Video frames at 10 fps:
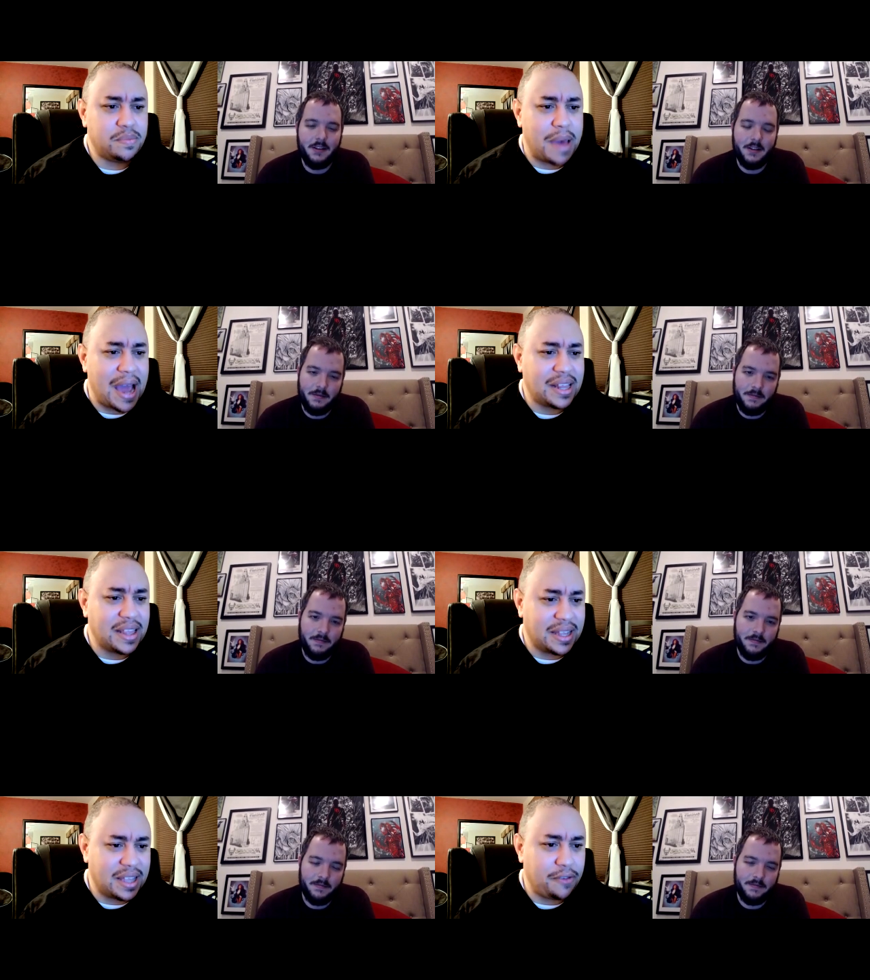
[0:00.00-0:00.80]

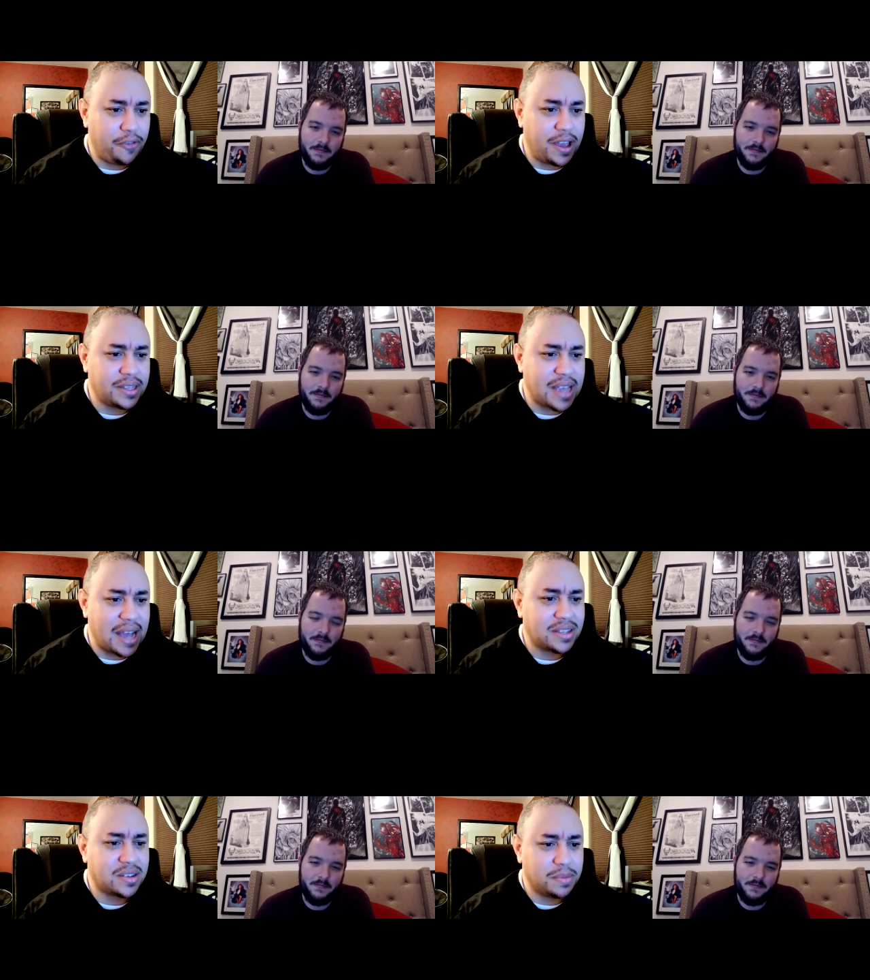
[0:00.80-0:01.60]
Speaker 1: baddie that they face
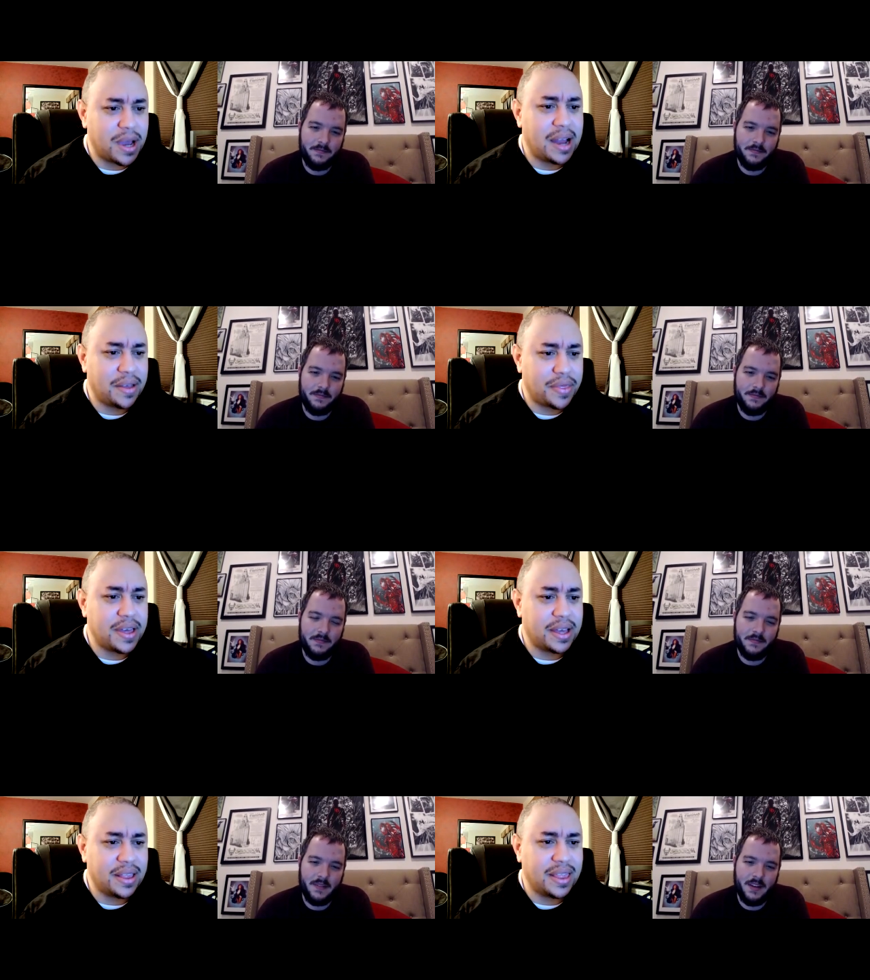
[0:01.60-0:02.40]
has some kind of
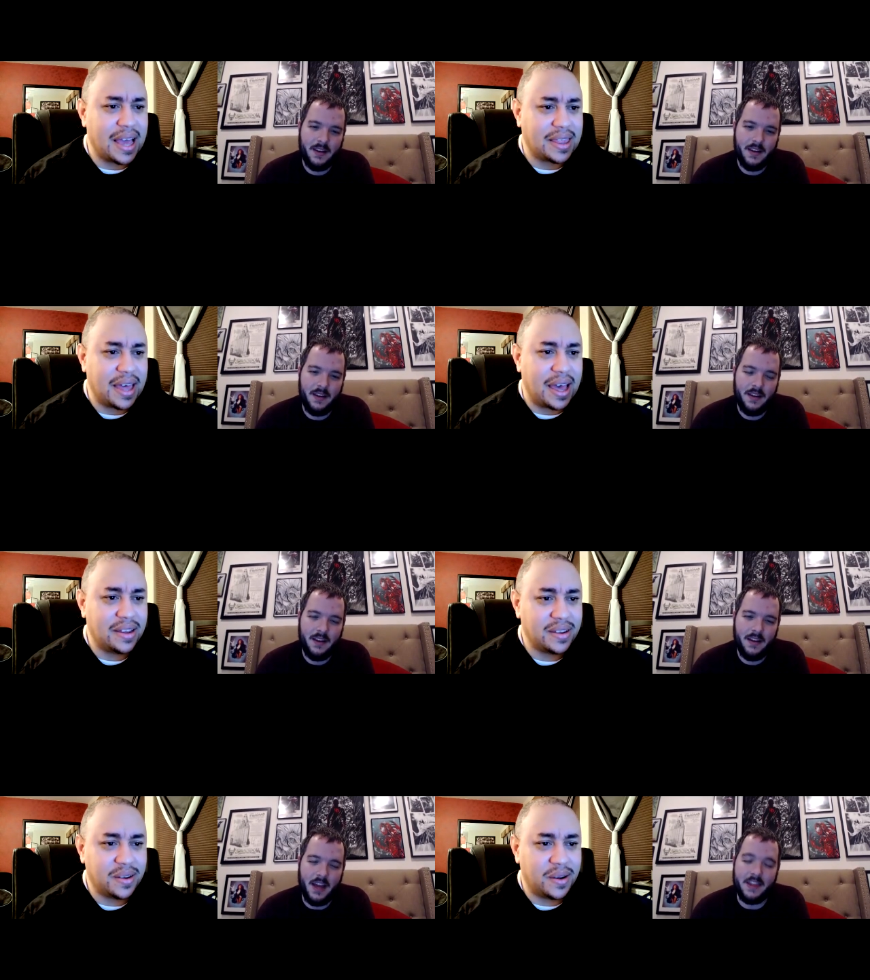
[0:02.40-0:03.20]
thing like that.
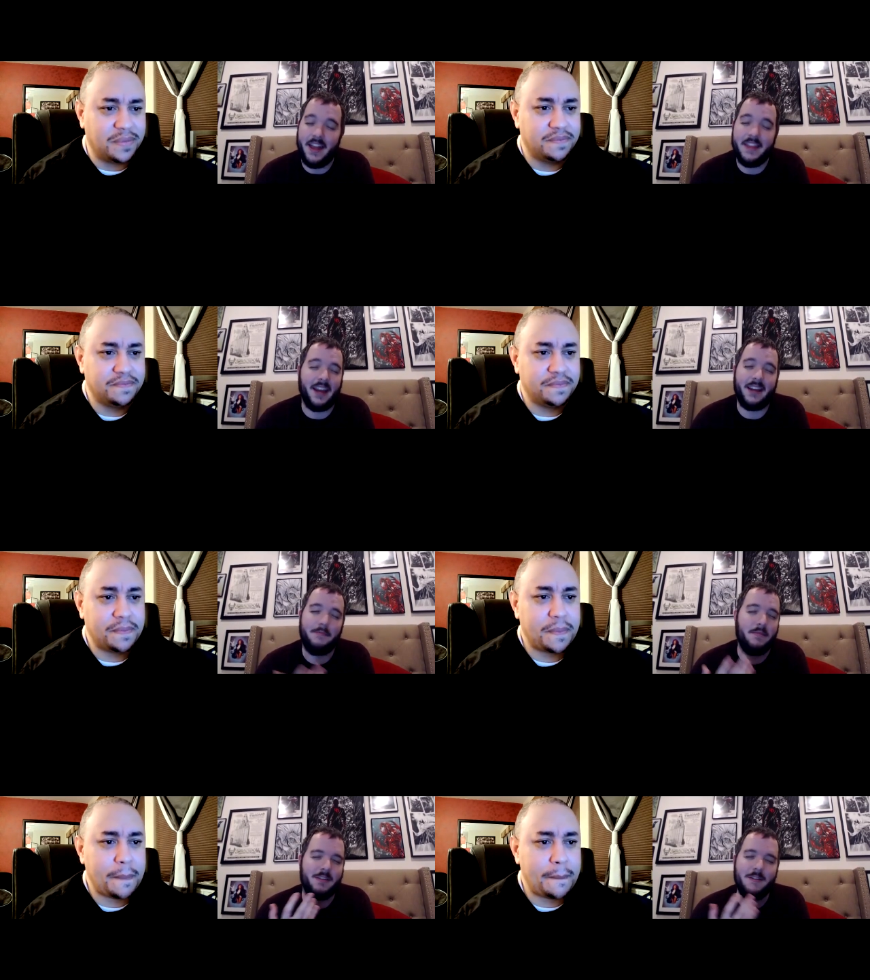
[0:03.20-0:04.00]
Speaker 2: It's like
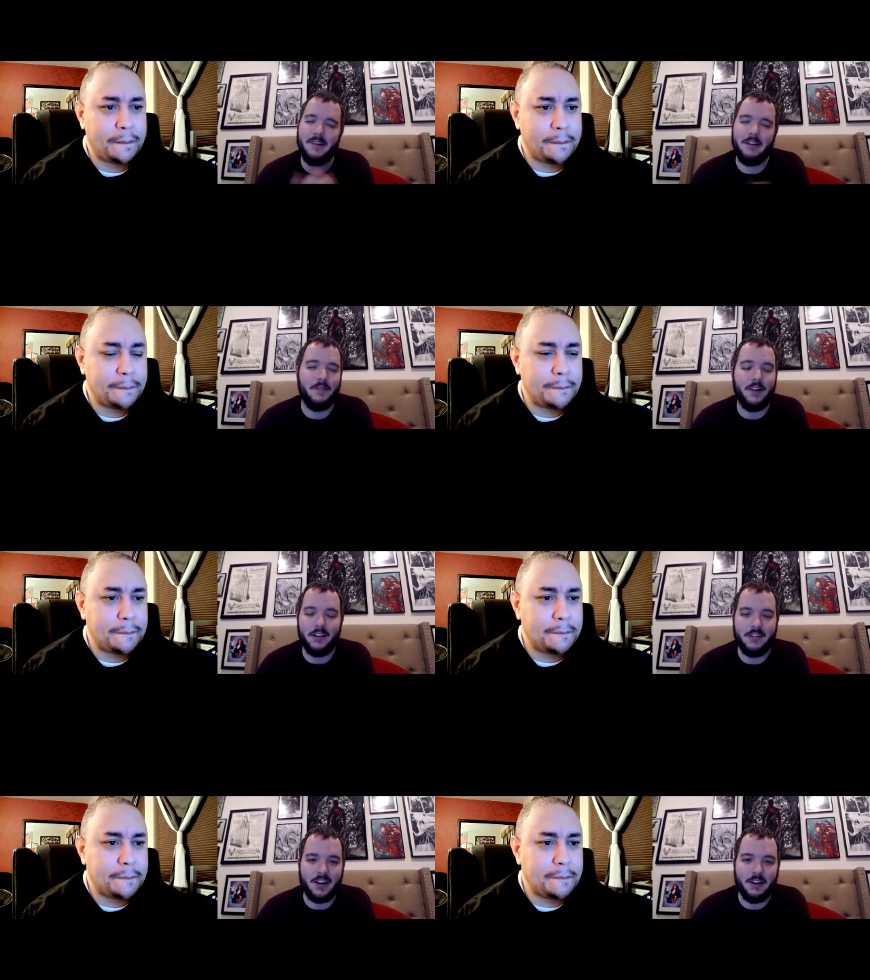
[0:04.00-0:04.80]
Scooby-Doo
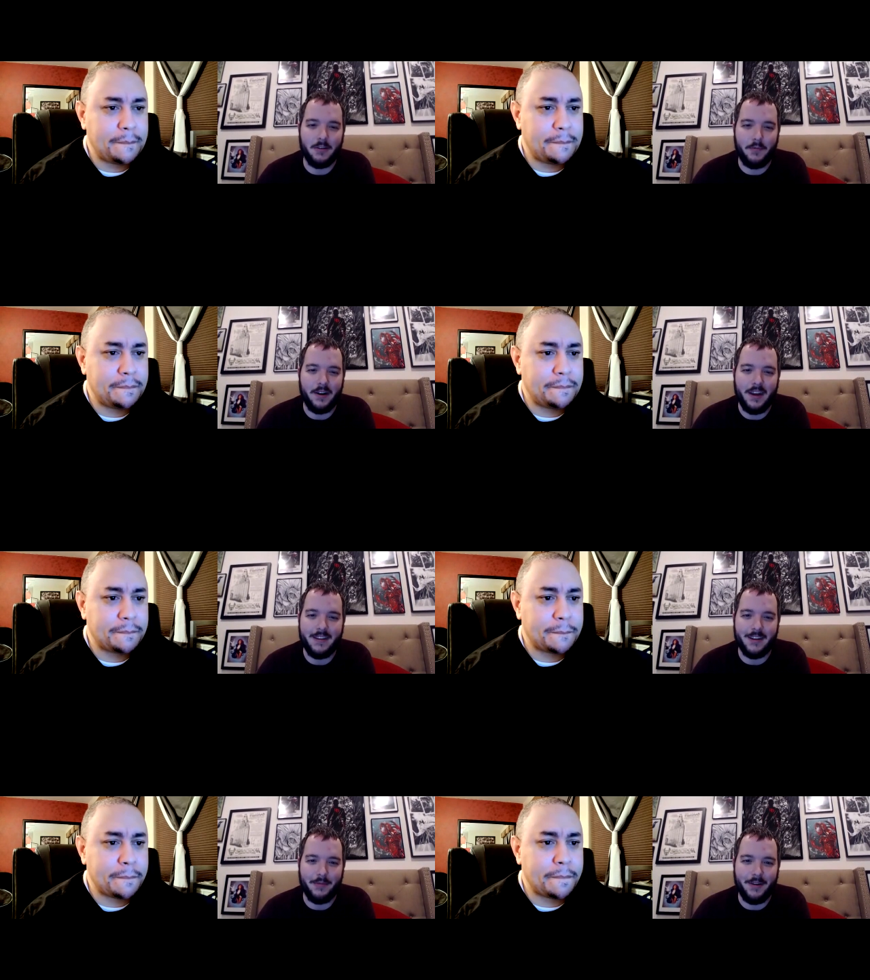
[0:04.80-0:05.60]
villains. You know, they're pretty
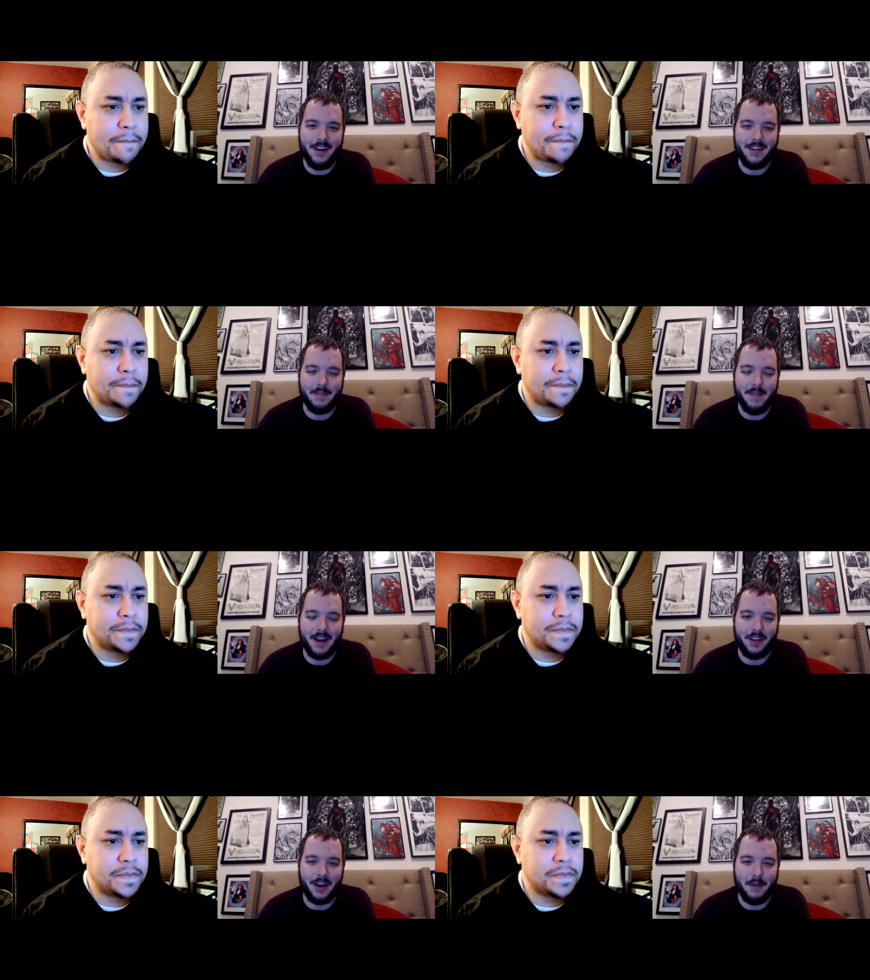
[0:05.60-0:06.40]
easy. They're pretty easy to
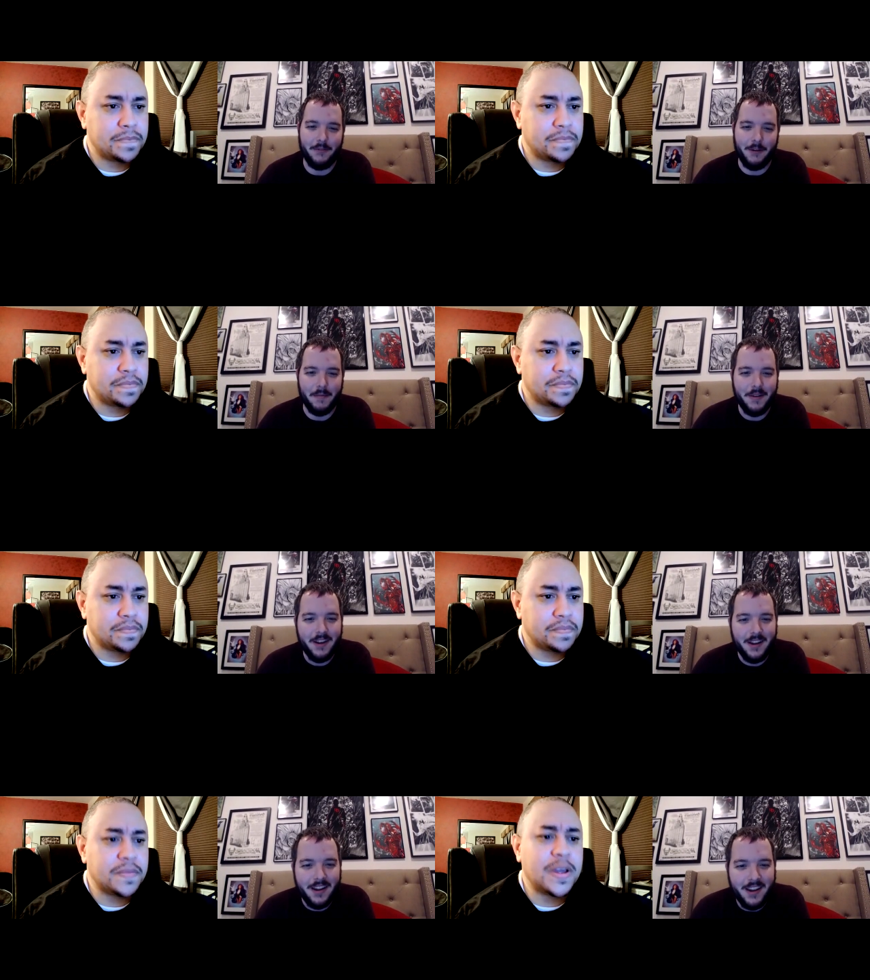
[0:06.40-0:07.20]
make something up for
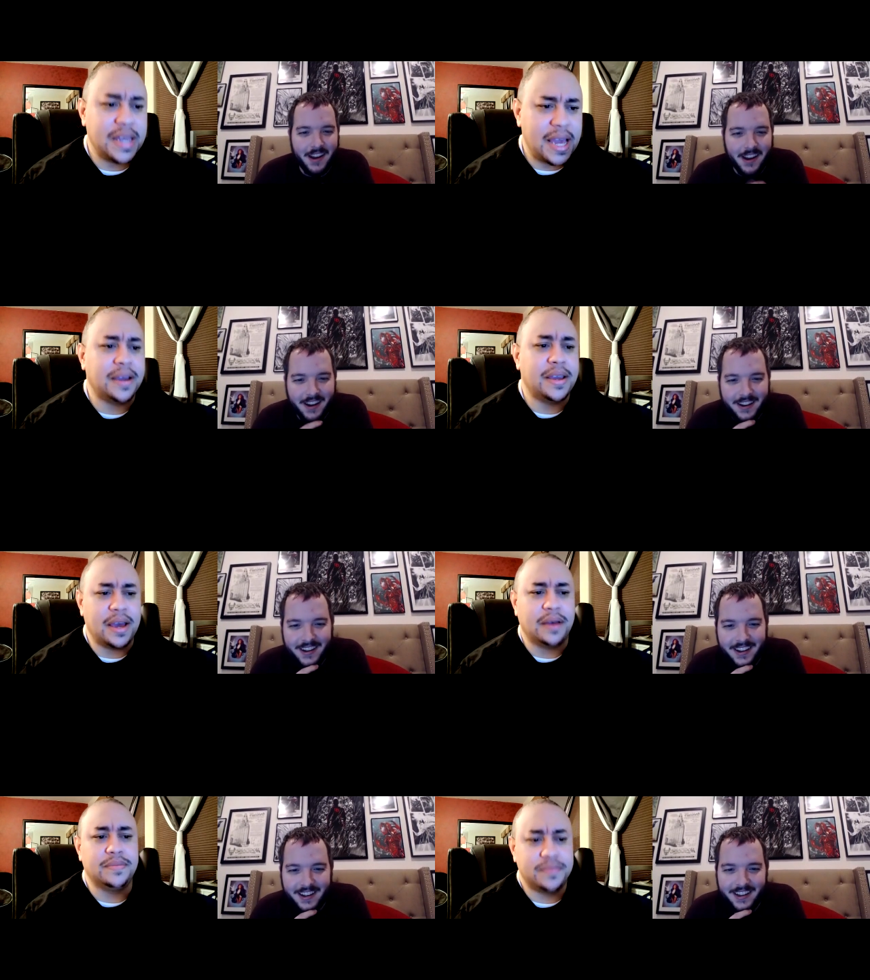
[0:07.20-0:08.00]

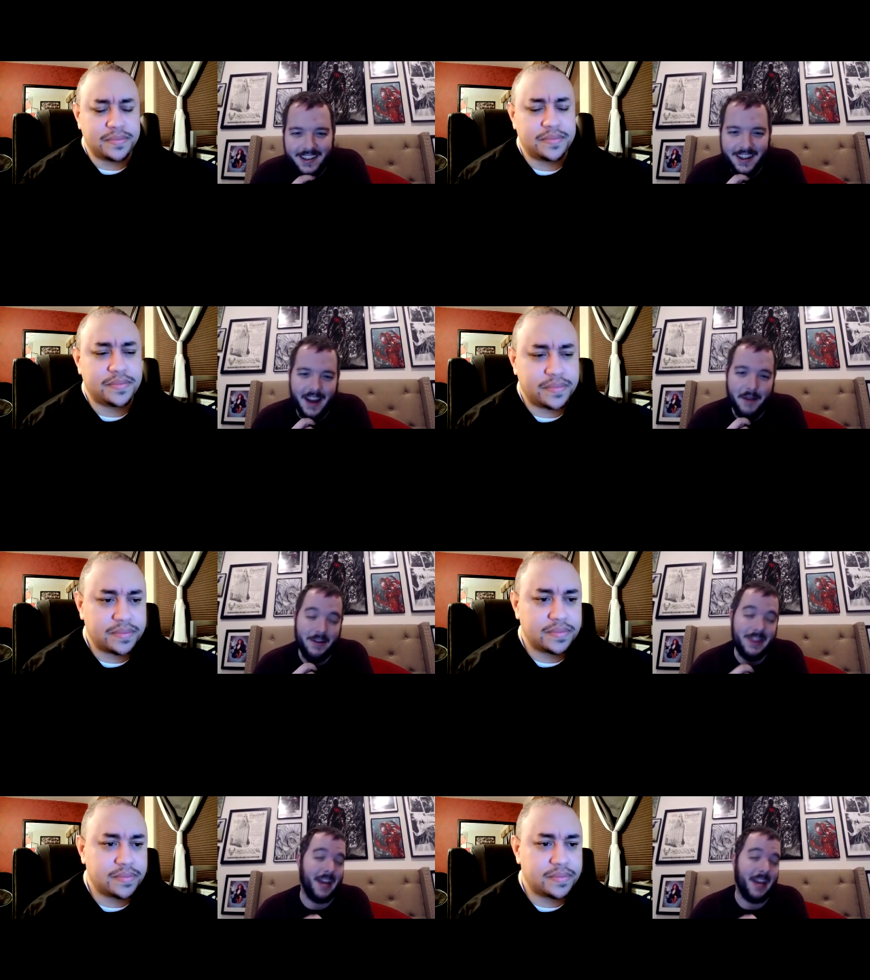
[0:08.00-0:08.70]
them.